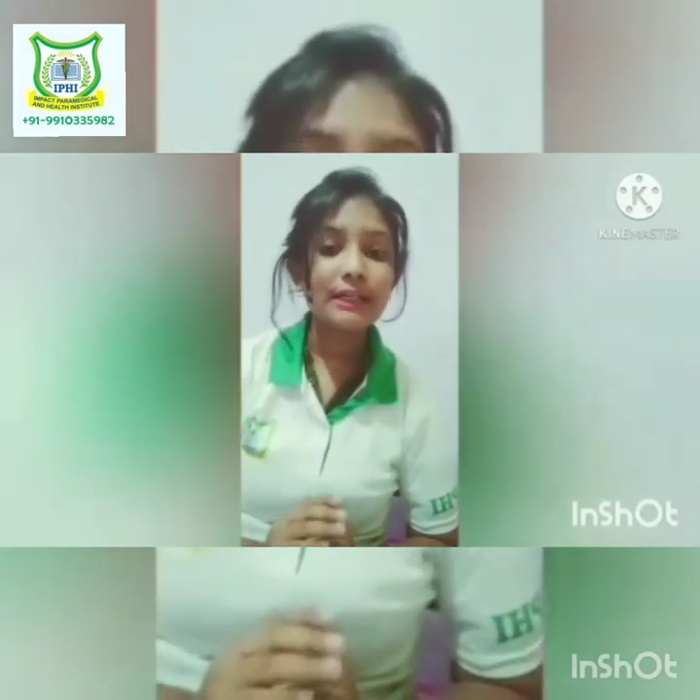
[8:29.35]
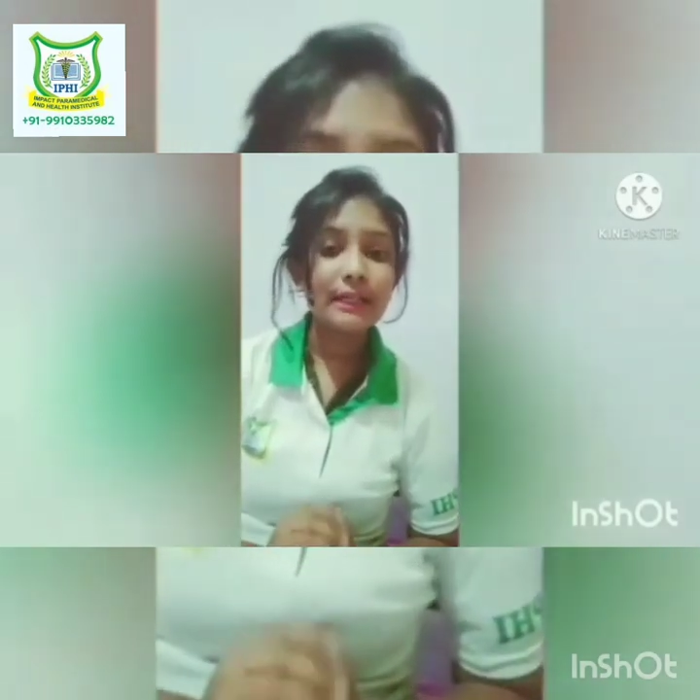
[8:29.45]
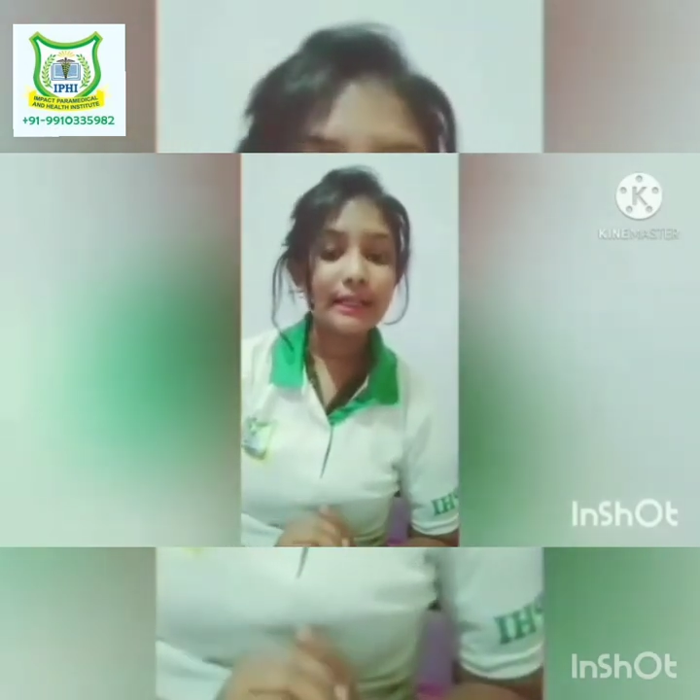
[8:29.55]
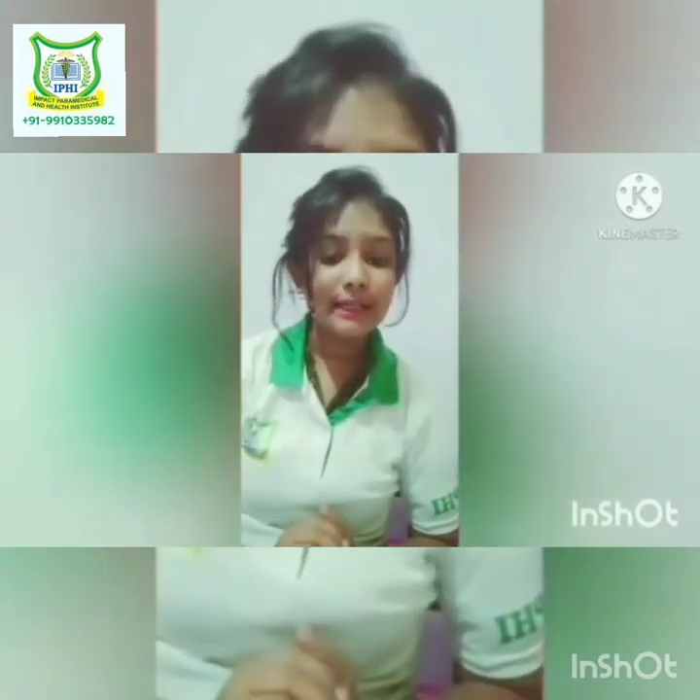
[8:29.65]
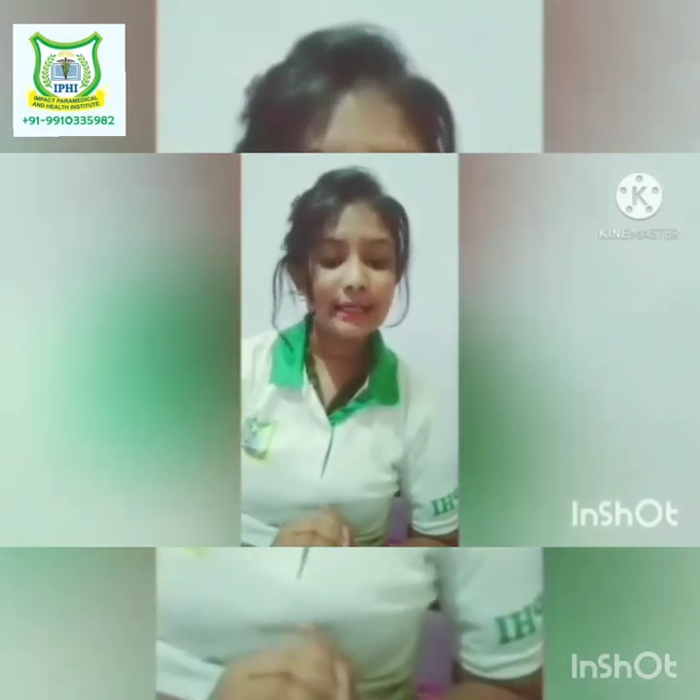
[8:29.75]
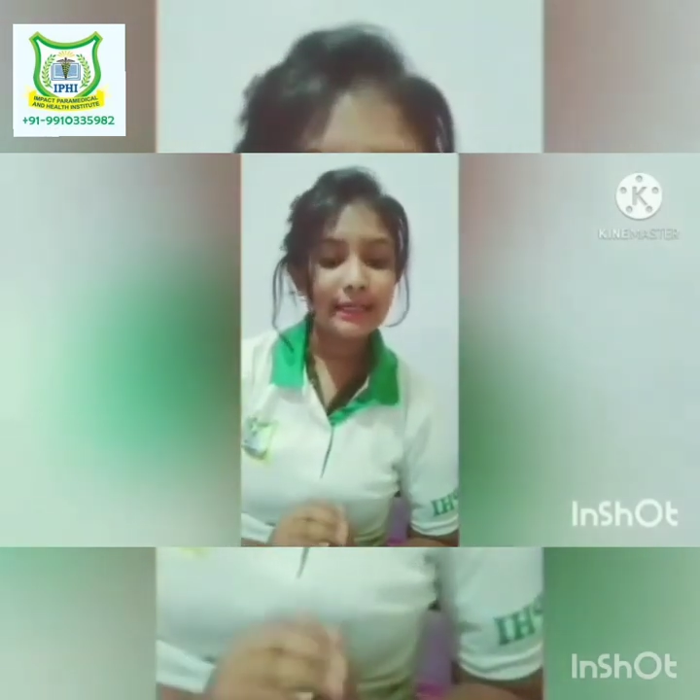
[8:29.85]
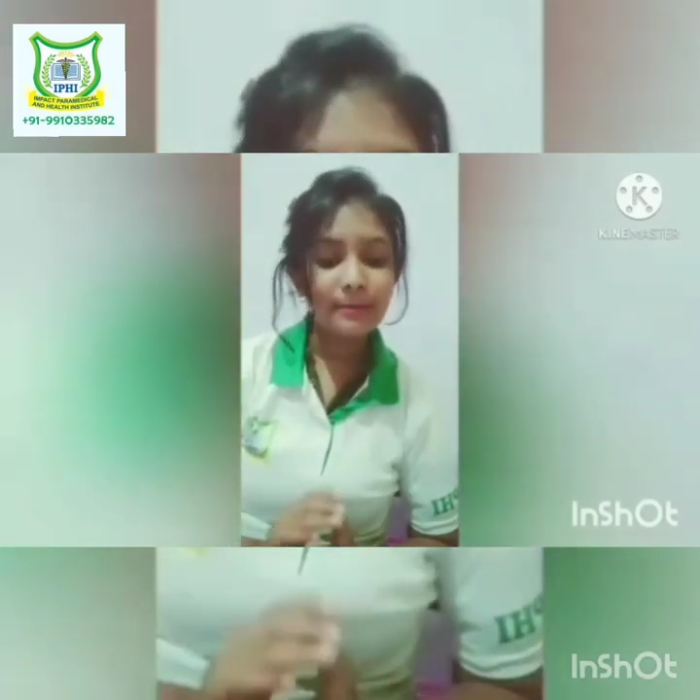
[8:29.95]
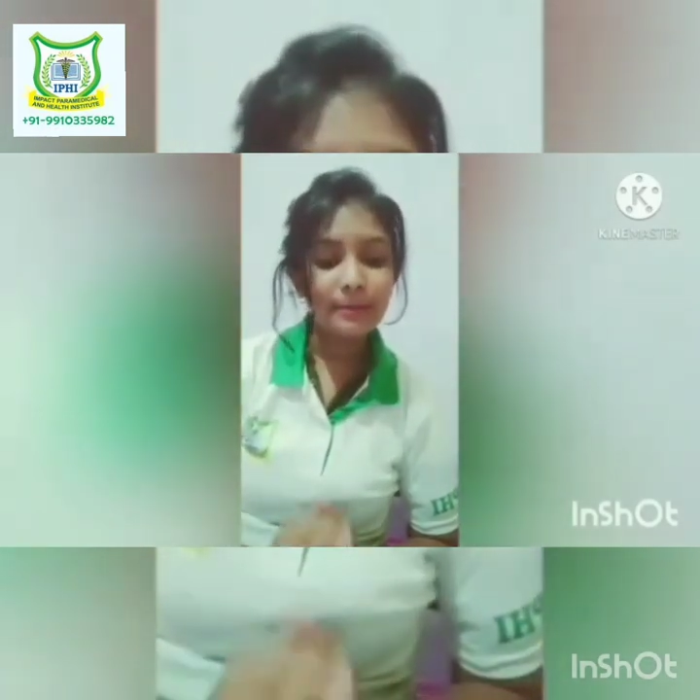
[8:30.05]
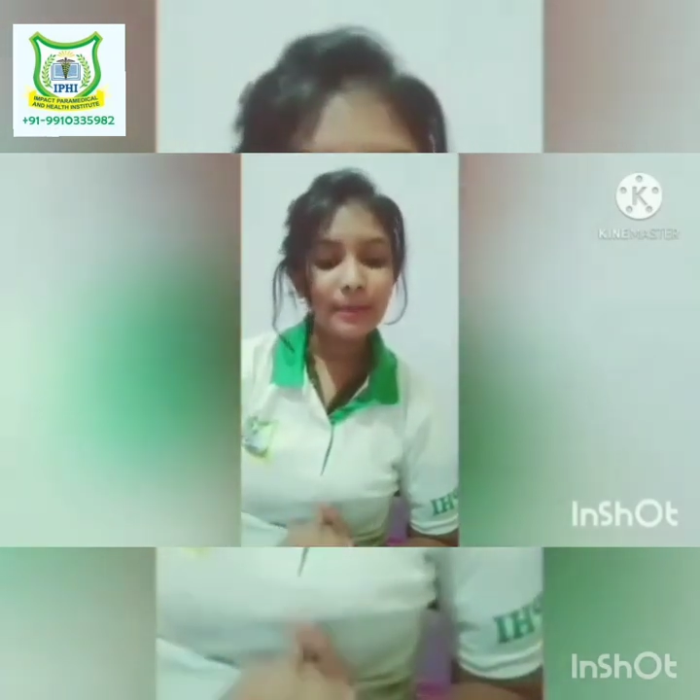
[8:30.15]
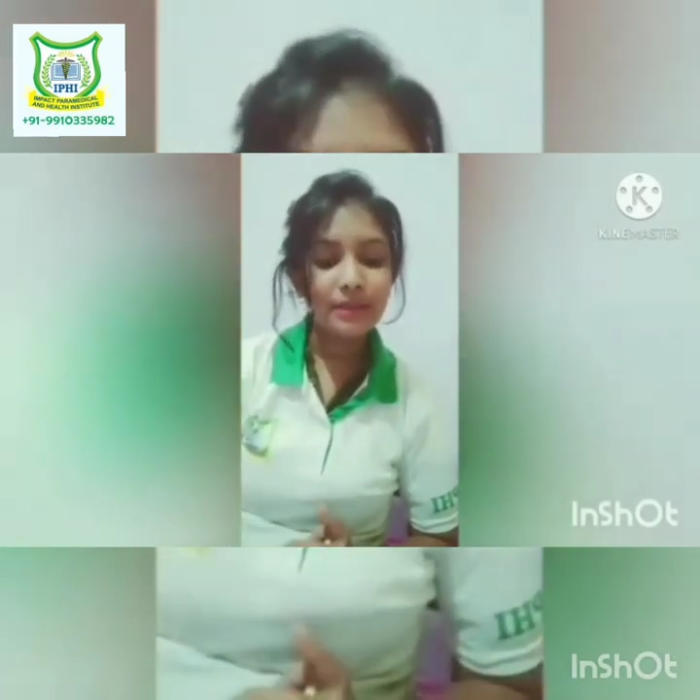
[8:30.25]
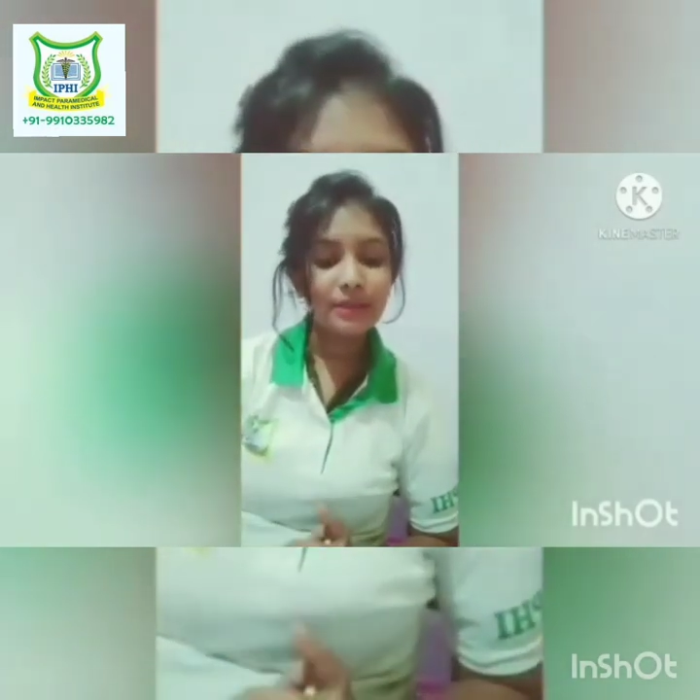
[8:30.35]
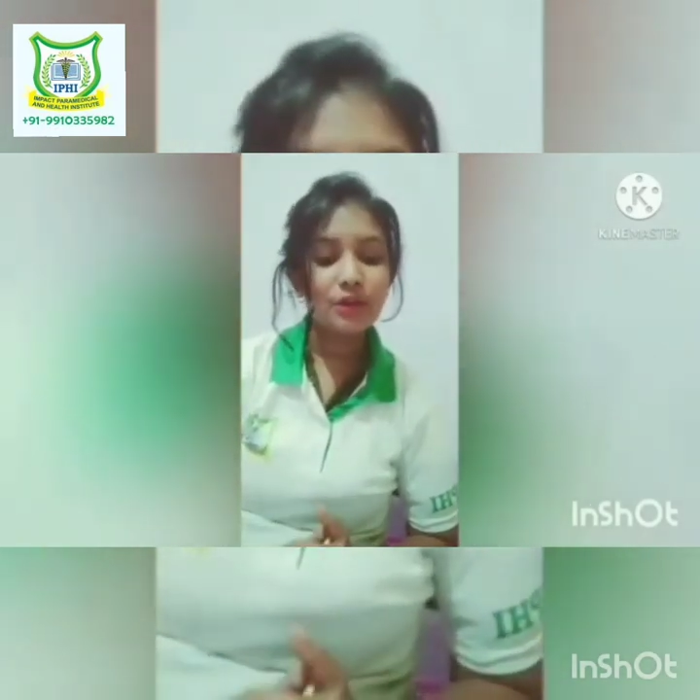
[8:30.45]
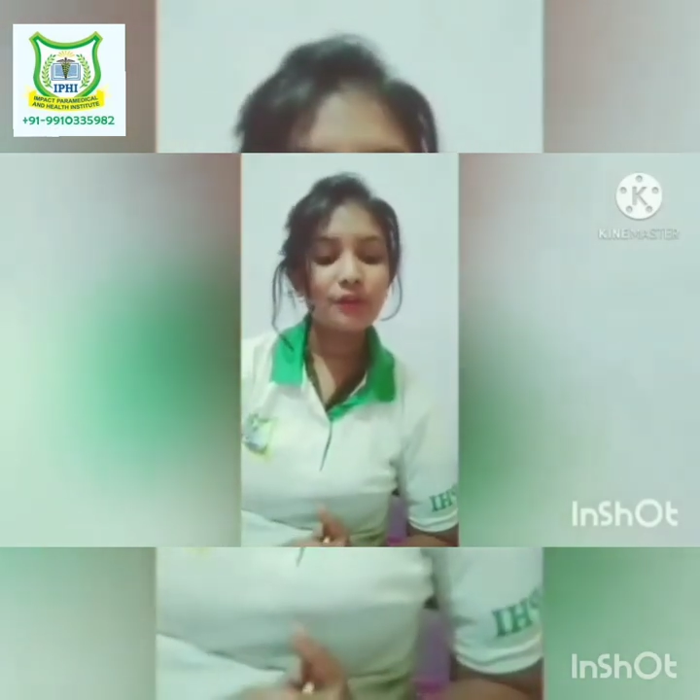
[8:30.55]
create an image